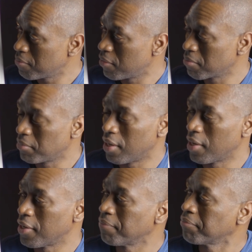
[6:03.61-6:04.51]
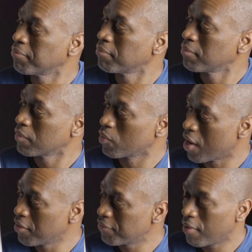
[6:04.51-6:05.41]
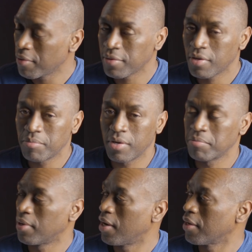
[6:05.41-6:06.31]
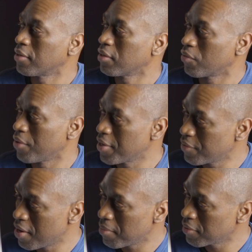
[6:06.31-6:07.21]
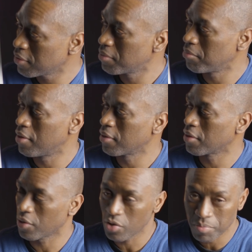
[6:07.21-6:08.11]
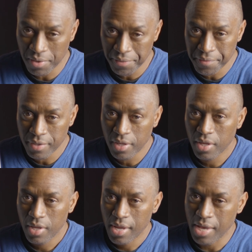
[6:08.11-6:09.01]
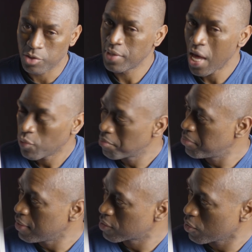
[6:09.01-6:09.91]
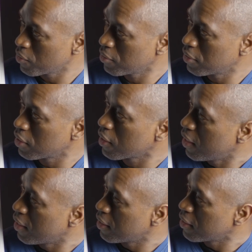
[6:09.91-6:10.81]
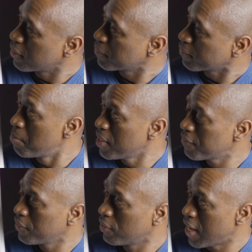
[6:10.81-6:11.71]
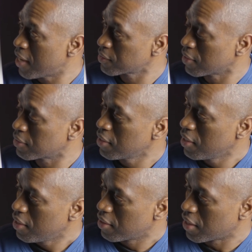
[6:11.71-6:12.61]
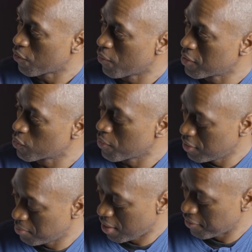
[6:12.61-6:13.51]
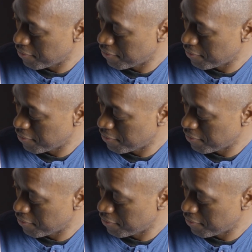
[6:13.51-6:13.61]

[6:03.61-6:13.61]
among my grandfather, among my great-grandmother, among her mother. And so that would be certainly a benefit and asset that runs within my